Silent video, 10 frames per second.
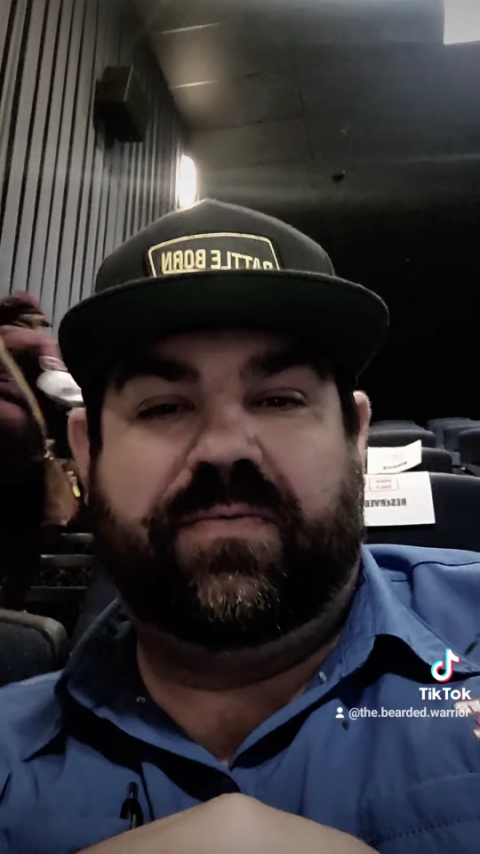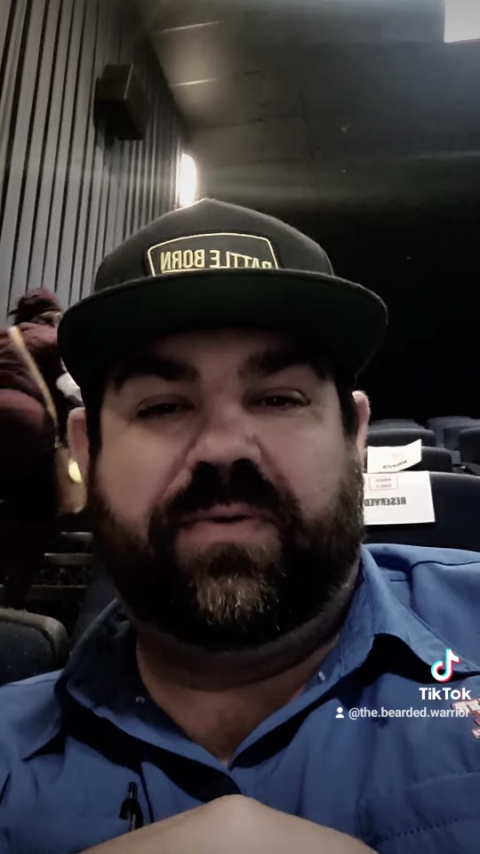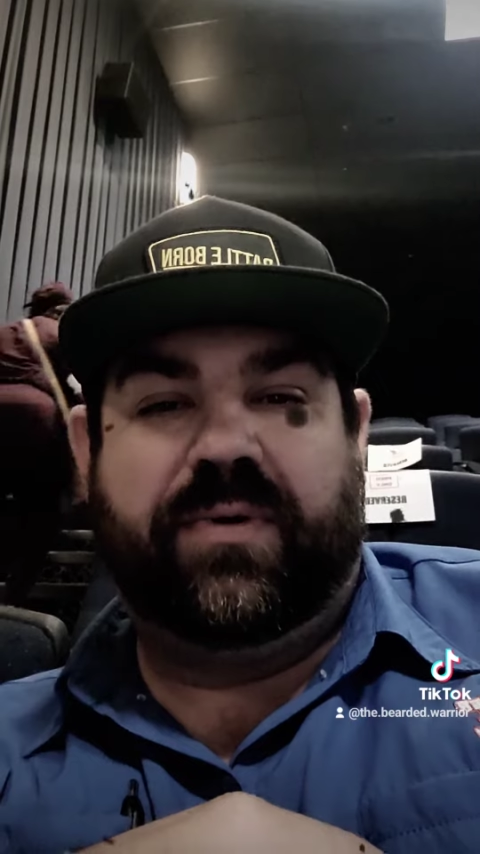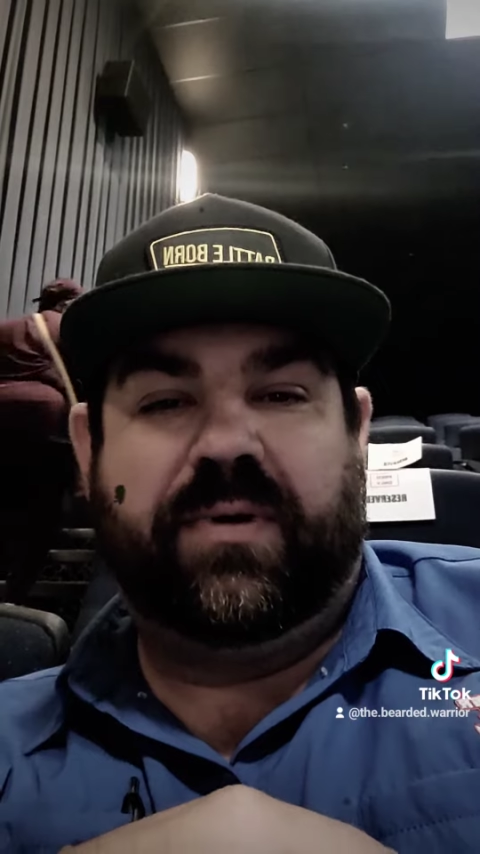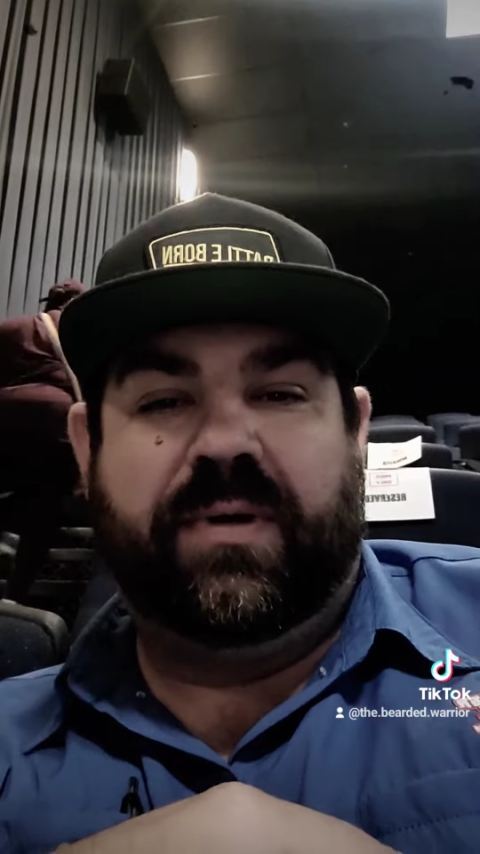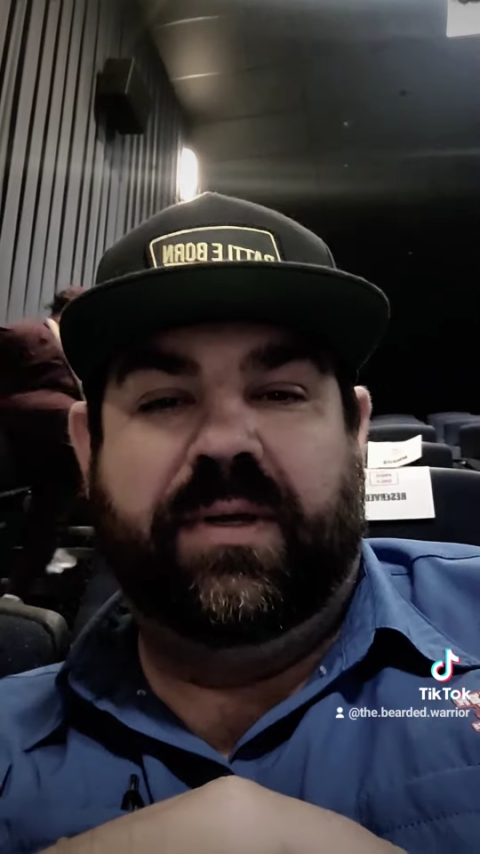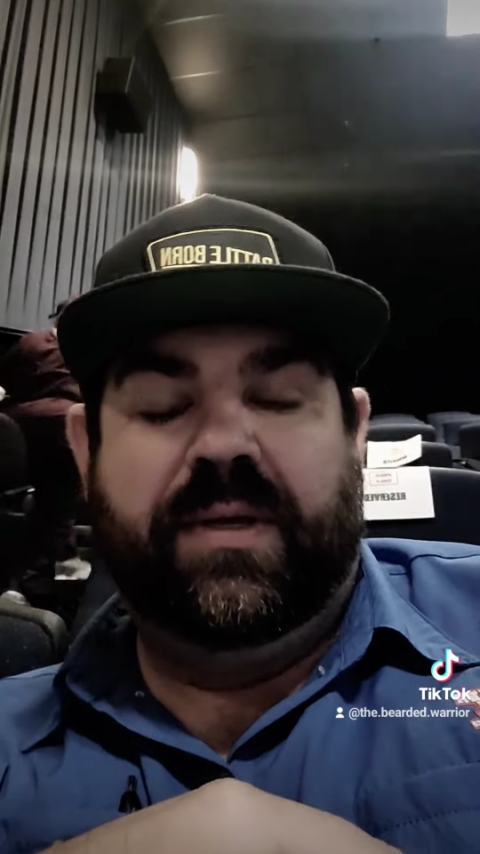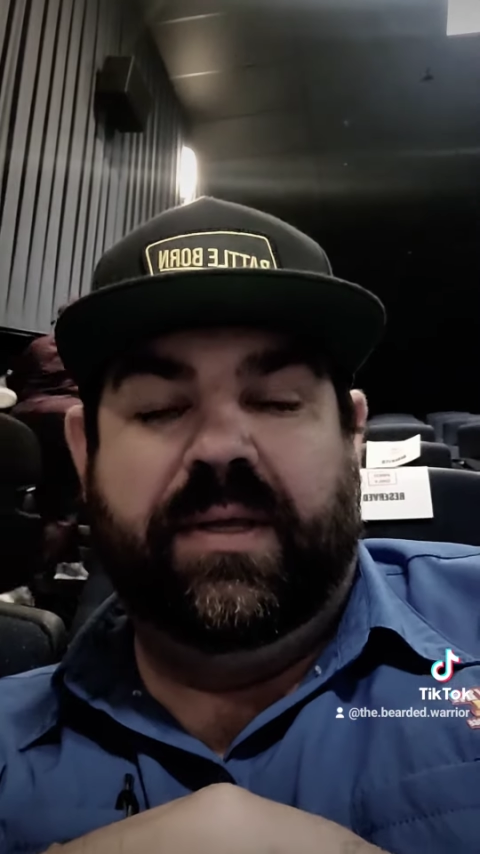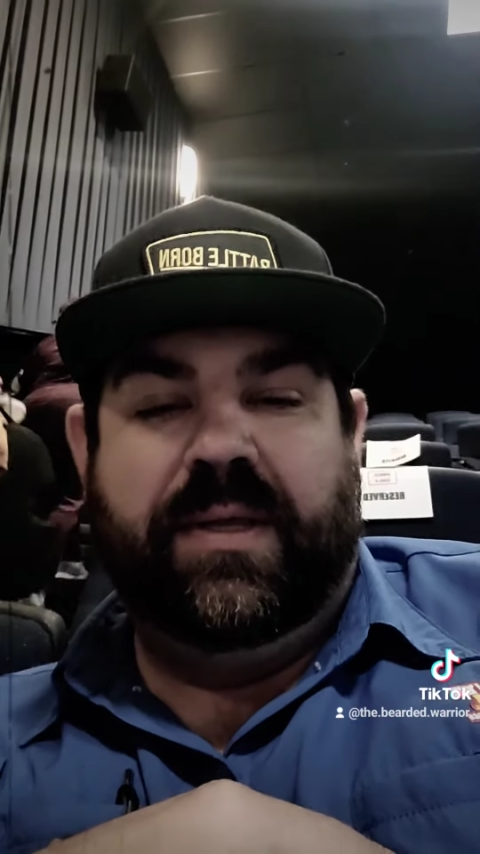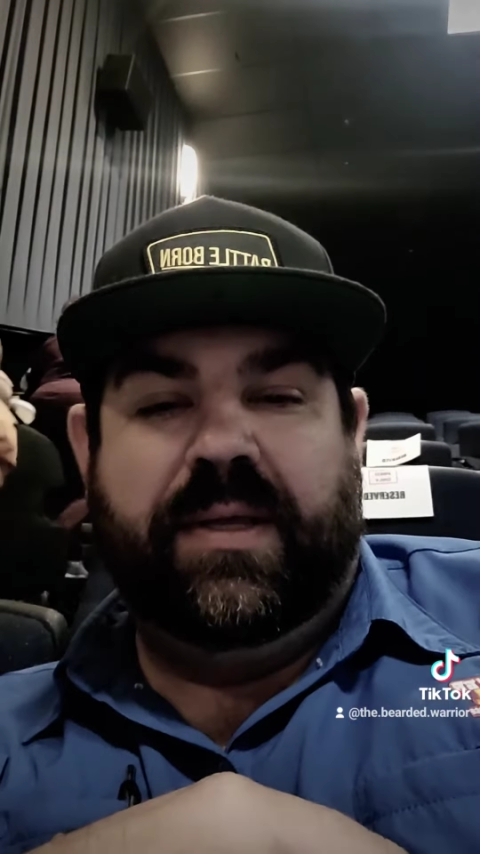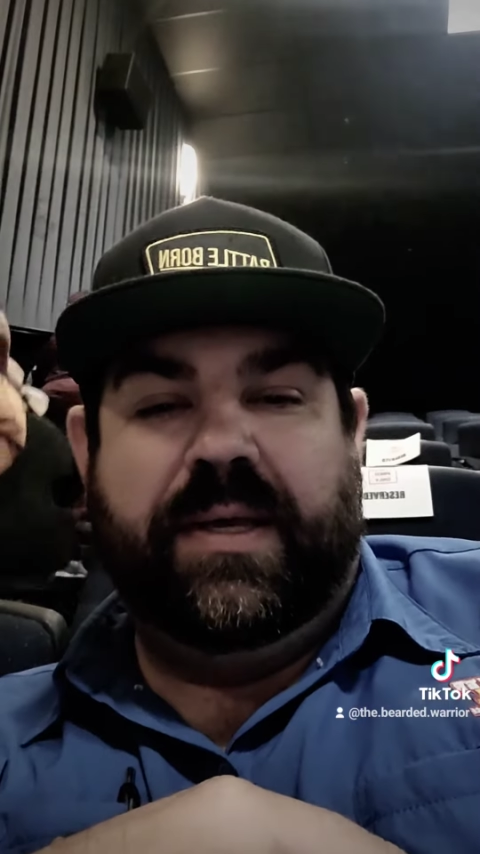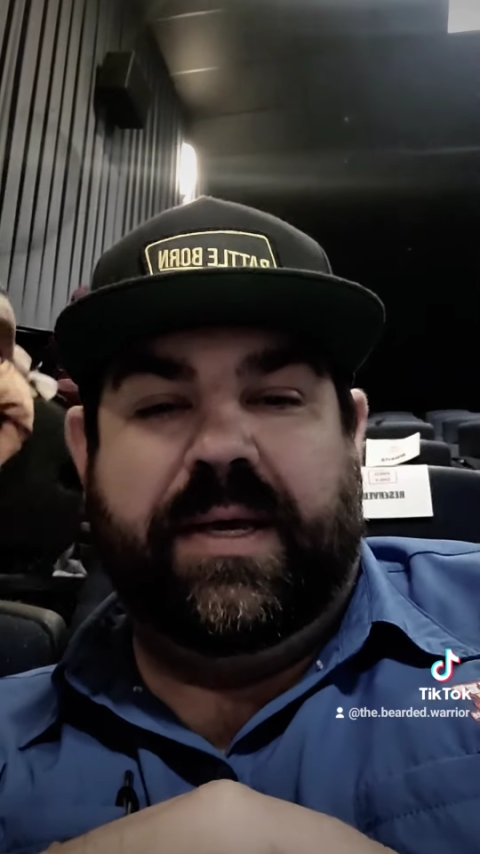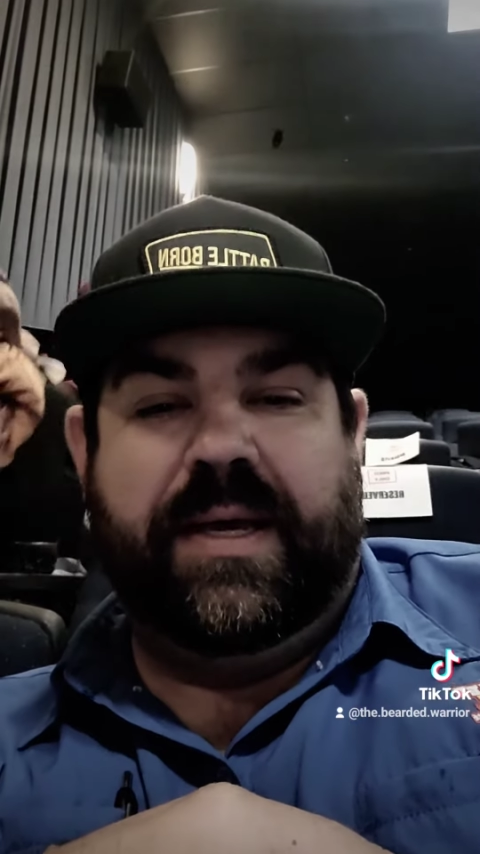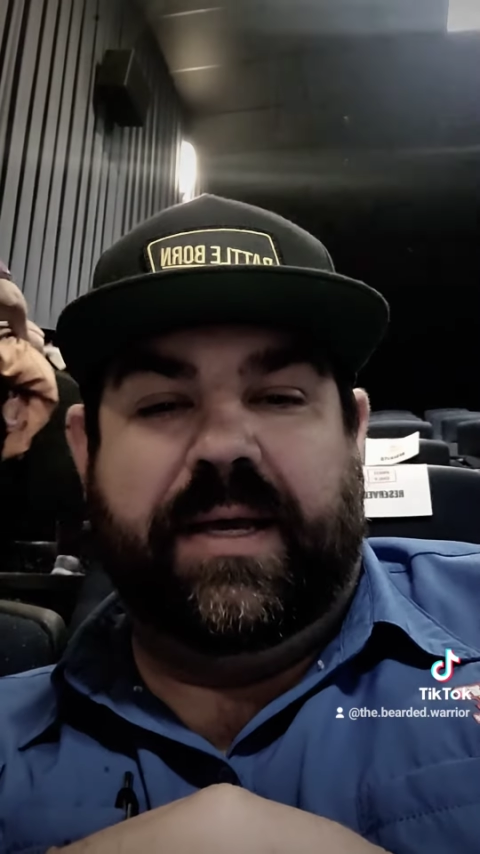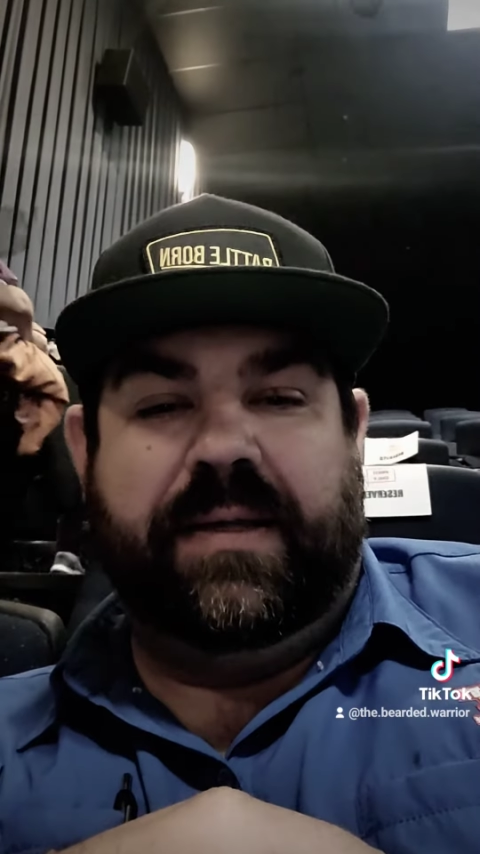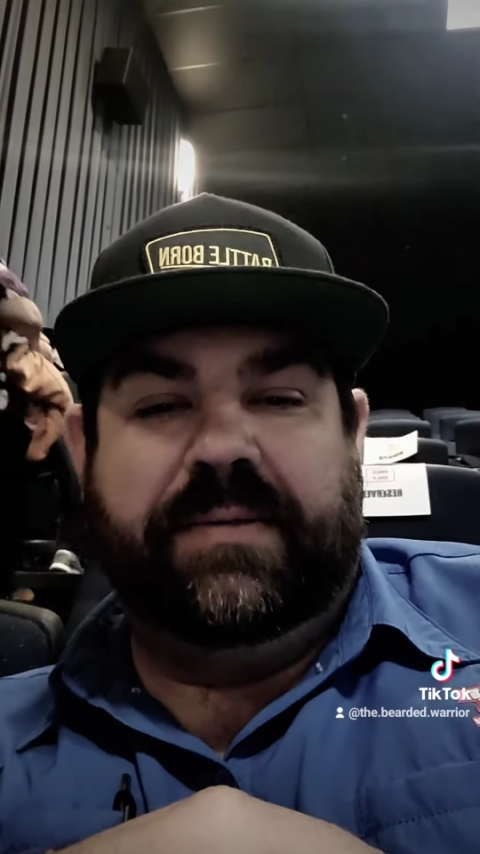for uh,